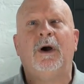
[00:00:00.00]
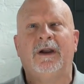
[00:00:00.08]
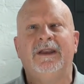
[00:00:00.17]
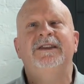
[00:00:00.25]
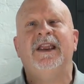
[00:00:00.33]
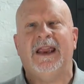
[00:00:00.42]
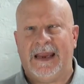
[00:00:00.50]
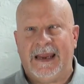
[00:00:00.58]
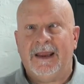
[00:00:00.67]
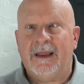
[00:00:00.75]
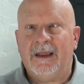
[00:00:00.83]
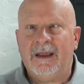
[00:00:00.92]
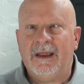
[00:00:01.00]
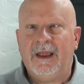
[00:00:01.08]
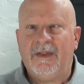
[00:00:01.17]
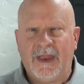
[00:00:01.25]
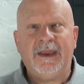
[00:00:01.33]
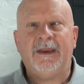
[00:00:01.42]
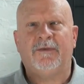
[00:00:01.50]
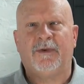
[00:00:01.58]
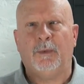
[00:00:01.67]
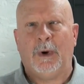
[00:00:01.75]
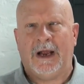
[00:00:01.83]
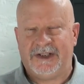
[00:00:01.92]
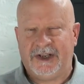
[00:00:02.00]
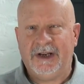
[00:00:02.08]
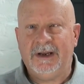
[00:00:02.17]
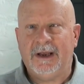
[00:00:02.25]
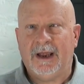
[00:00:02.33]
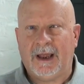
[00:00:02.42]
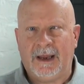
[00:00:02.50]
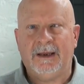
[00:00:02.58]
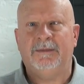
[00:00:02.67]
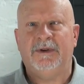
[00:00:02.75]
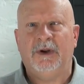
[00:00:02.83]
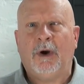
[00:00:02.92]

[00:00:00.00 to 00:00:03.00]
warranty. Thank you for watching. I am